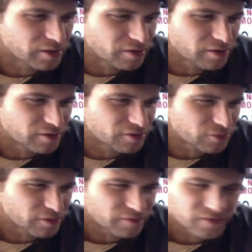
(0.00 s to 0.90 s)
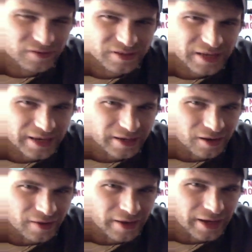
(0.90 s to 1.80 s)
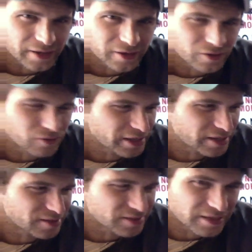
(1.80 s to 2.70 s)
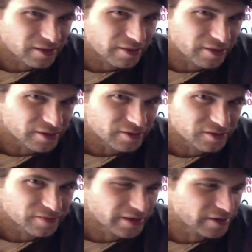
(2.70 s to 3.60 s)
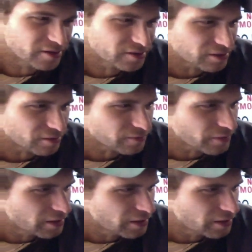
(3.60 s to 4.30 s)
sort of take on that, you know, like it's Ethan's Vader's hilt.